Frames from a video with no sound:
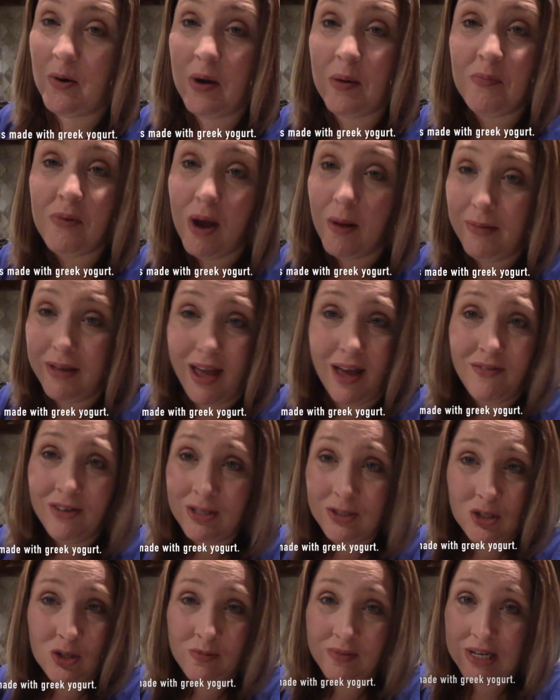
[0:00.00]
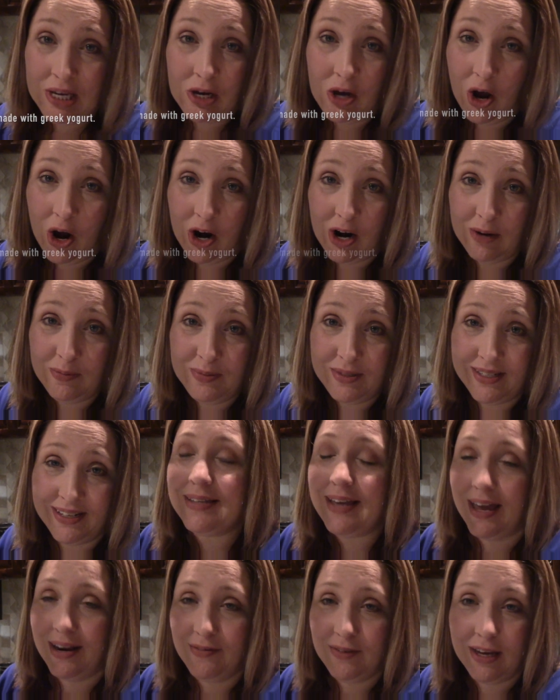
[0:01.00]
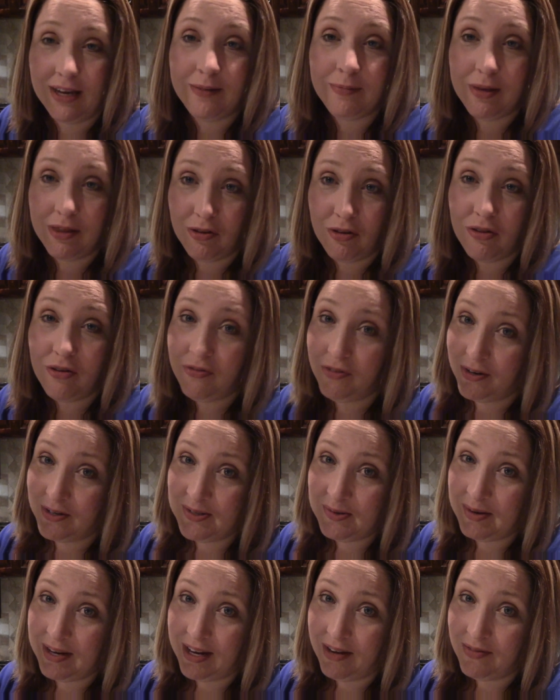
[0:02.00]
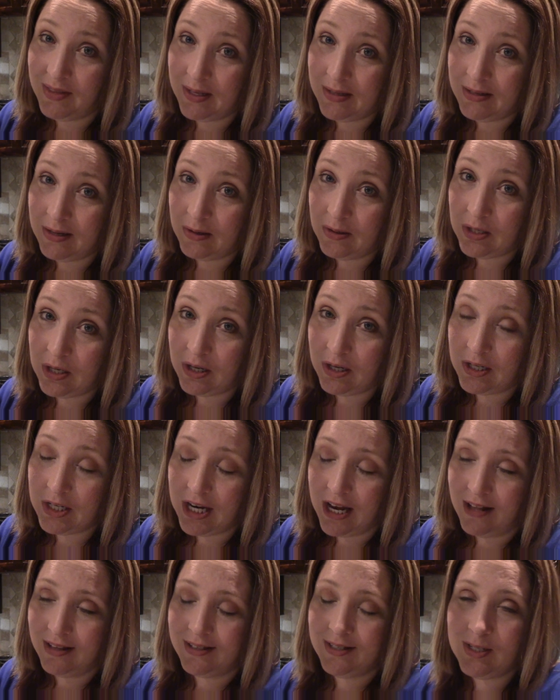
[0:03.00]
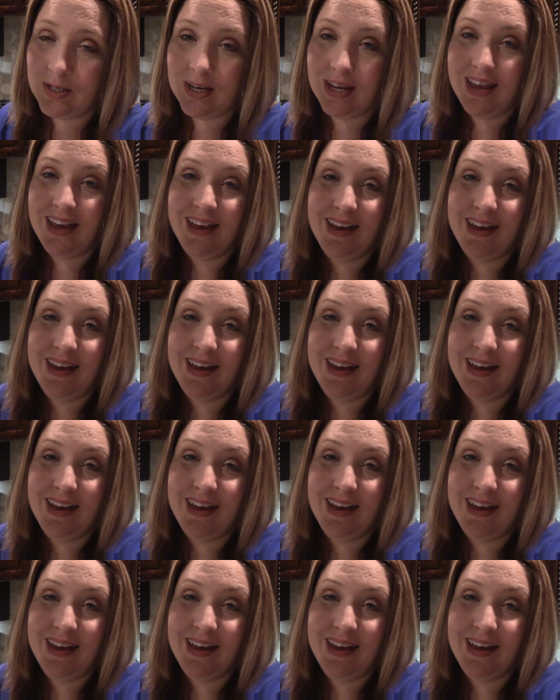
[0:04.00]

I'm probably having too many carbs, kind of getting me through the first week of this no sugar challenge.